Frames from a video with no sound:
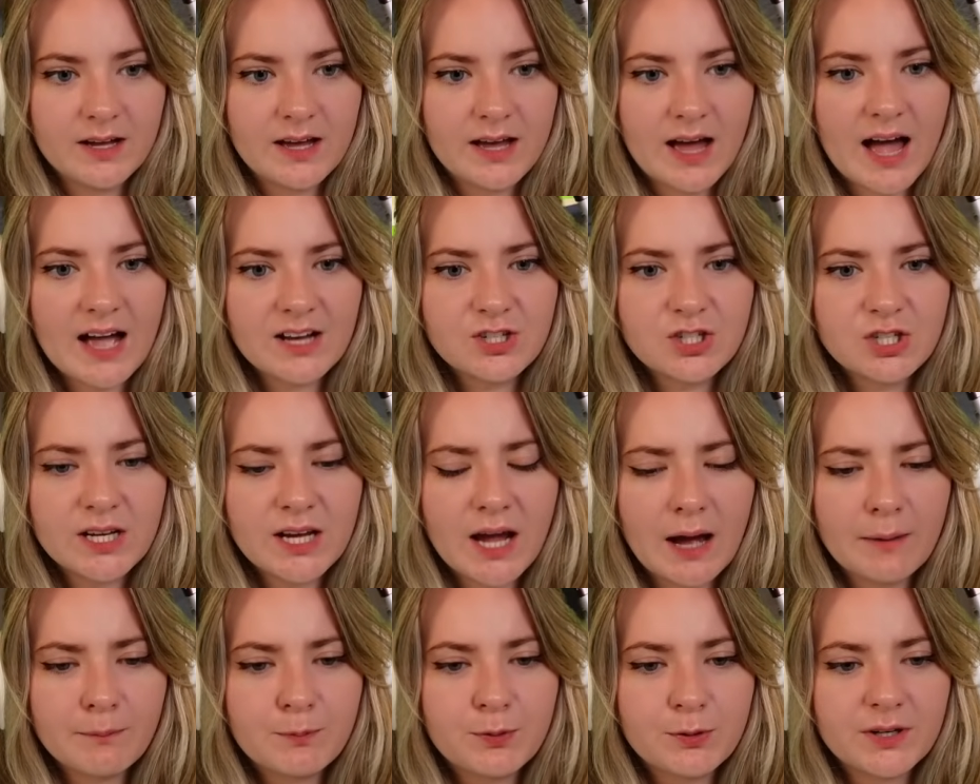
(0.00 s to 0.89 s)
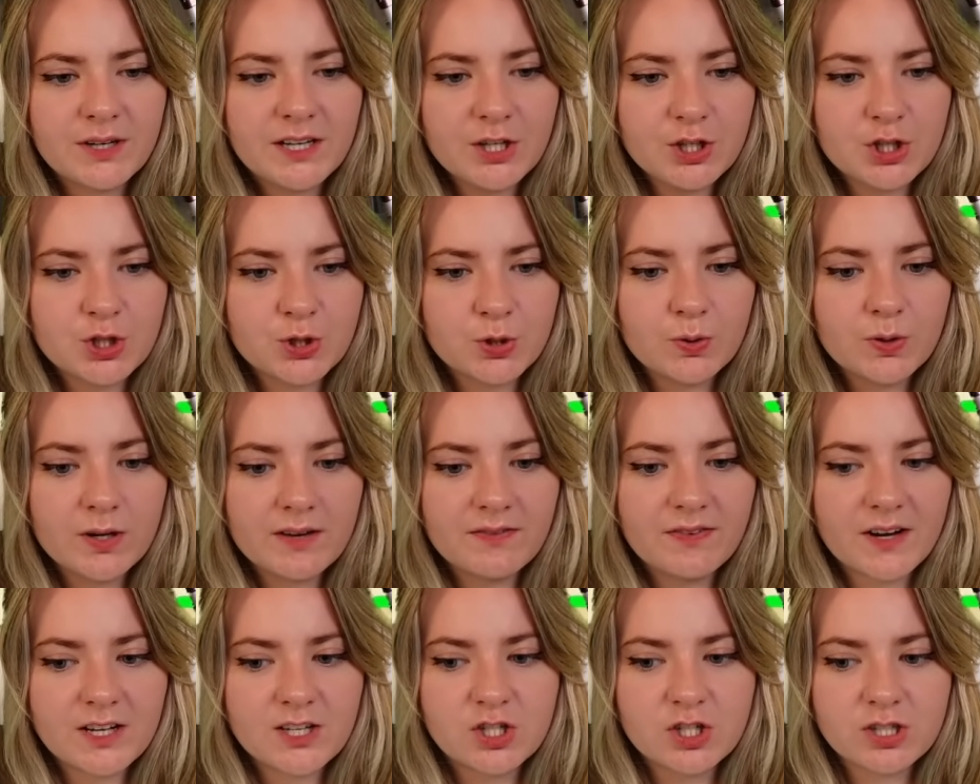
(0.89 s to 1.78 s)
Actually, I'm pretty sure
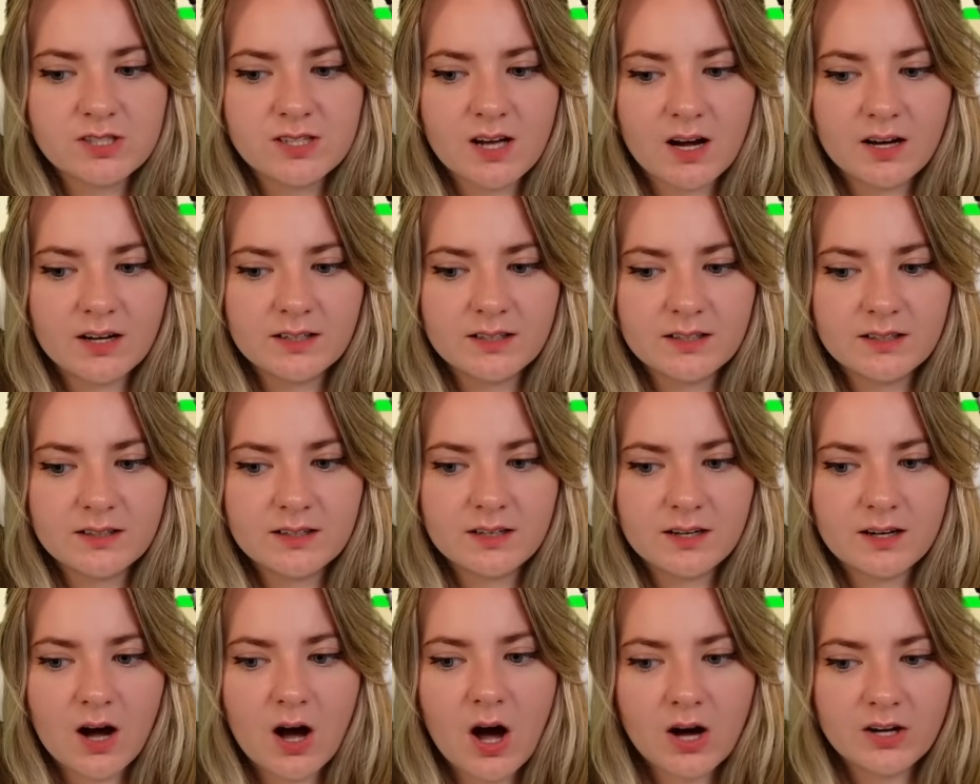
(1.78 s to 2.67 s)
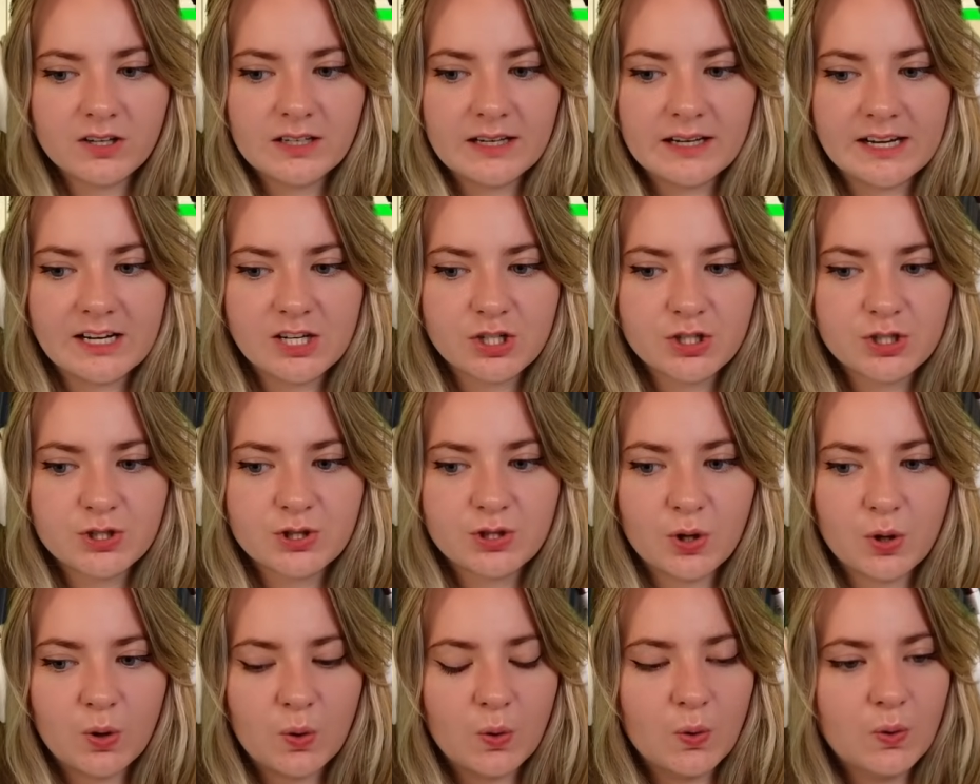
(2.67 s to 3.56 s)
if I just unleash
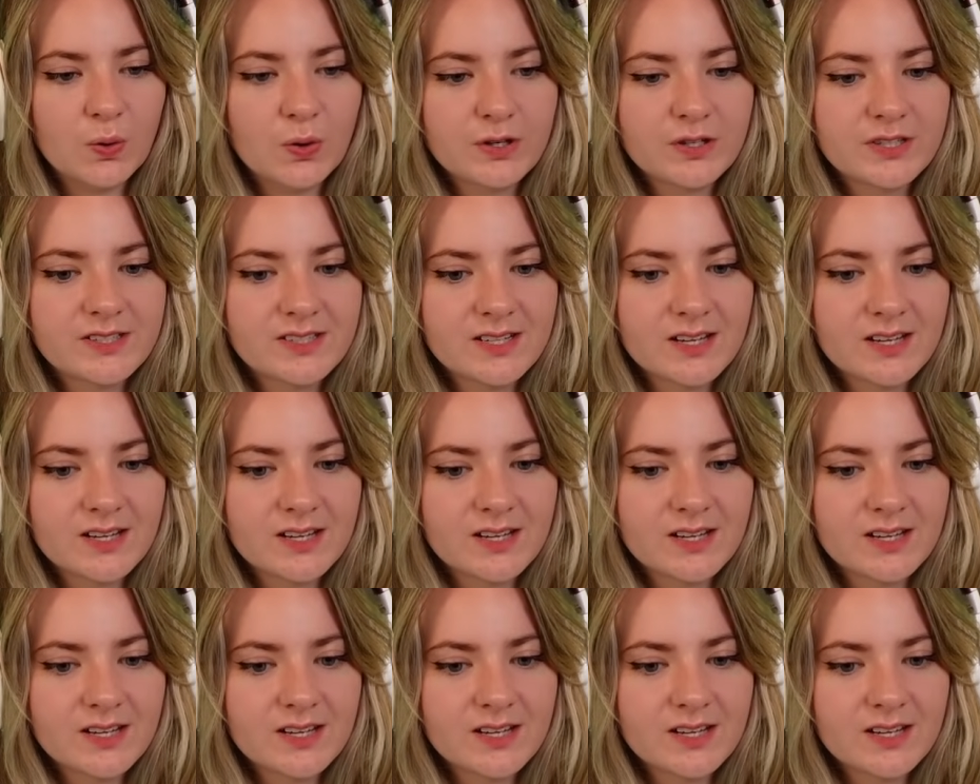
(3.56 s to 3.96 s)
the horse